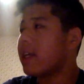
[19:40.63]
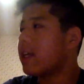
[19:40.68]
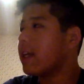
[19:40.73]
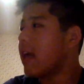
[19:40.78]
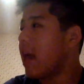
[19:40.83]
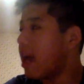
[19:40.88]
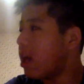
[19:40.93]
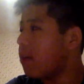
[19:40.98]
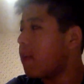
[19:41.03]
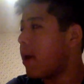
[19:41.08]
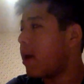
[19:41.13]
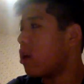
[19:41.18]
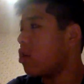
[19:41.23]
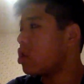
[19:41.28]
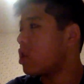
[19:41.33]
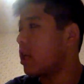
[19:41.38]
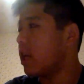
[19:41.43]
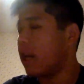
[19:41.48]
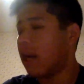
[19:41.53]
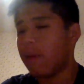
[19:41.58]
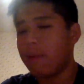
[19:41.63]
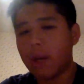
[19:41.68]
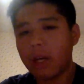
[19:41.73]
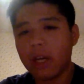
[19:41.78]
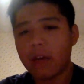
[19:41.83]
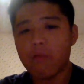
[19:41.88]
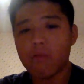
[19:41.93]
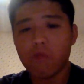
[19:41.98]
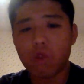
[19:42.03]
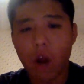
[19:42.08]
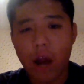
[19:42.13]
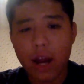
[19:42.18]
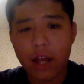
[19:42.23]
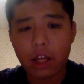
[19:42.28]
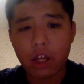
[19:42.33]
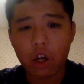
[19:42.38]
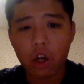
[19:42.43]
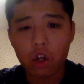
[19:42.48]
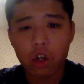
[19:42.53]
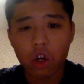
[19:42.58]
Caleb Anderson, and I'm going to give him credit
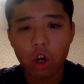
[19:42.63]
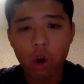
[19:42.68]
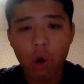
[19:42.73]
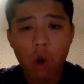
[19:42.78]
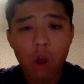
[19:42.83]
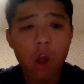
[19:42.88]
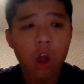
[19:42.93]
here, you know,